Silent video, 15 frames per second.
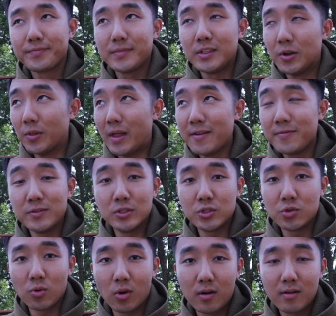you know life is
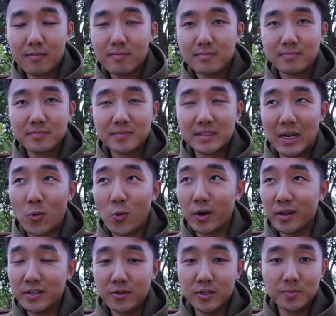short, and I want
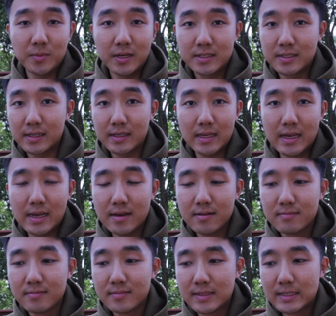to do as much as I can,